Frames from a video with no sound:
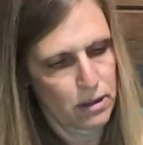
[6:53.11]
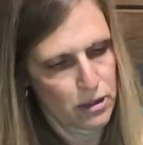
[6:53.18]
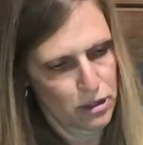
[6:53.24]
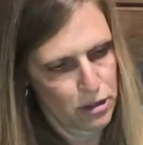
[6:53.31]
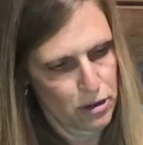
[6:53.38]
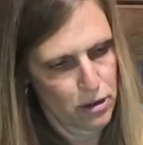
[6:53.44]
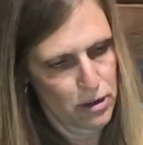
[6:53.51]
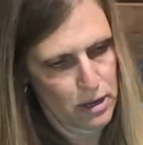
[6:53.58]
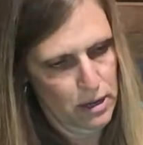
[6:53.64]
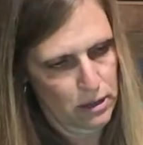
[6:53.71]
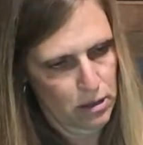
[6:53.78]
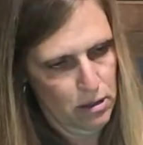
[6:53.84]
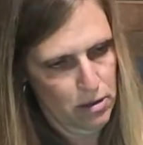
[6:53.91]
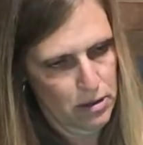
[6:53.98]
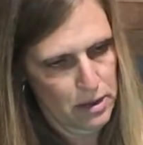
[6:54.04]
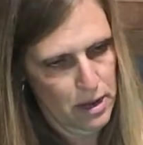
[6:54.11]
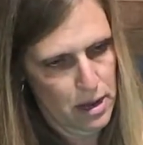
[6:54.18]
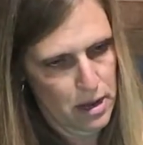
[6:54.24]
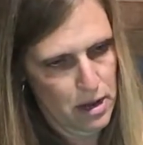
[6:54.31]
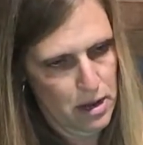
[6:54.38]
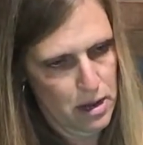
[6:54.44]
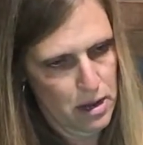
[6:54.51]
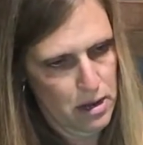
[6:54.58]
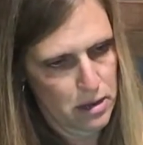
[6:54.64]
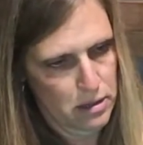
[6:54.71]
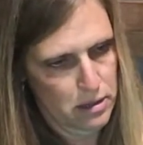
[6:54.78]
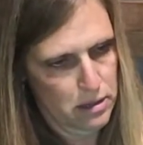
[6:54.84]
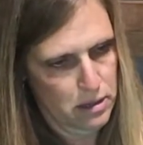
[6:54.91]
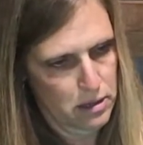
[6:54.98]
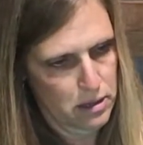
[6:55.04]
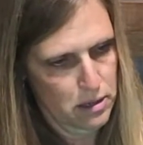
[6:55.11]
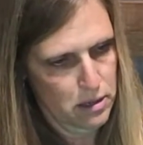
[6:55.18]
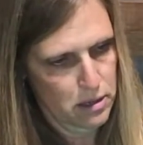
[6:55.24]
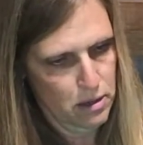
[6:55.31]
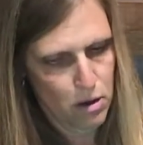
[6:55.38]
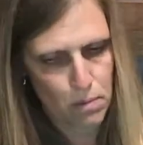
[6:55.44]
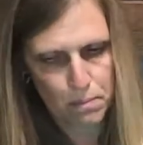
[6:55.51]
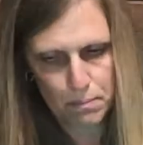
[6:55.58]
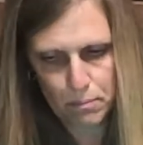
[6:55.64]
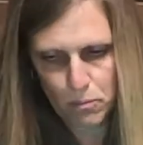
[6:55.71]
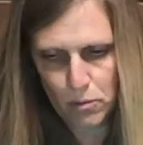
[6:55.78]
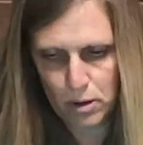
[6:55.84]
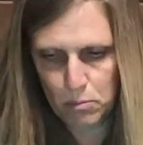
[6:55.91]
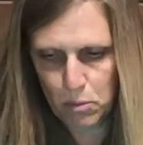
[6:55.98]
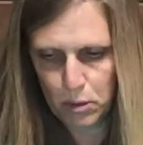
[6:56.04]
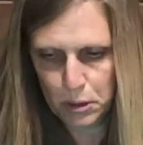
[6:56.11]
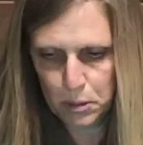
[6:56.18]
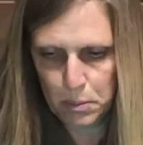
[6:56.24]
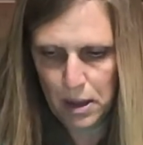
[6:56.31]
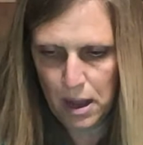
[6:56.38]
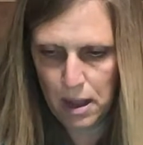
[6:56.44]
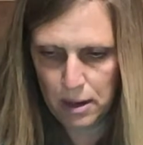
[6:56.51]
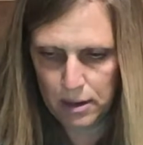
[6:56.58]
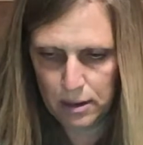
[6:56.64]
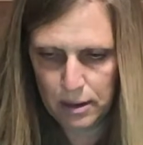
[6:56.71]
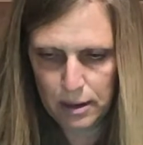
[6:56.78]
and turn it and look at it. Oh, one more spot.